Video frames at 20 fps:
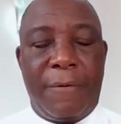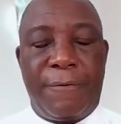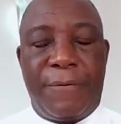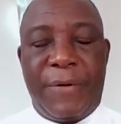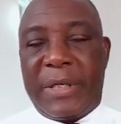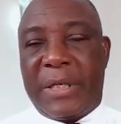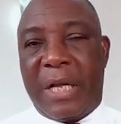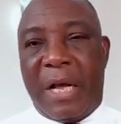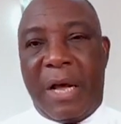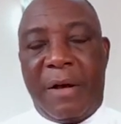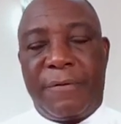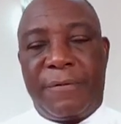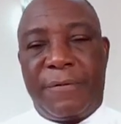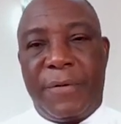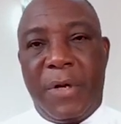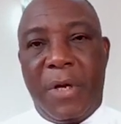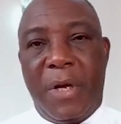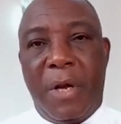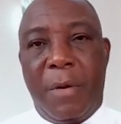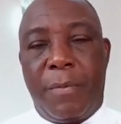first
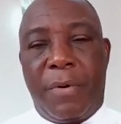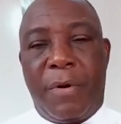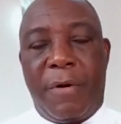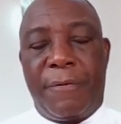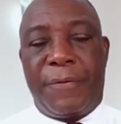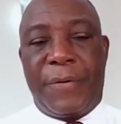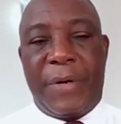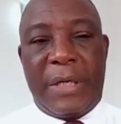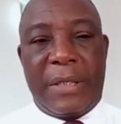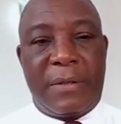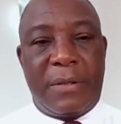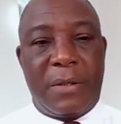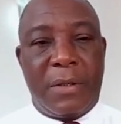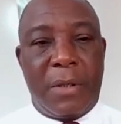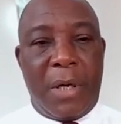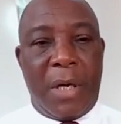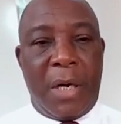half profits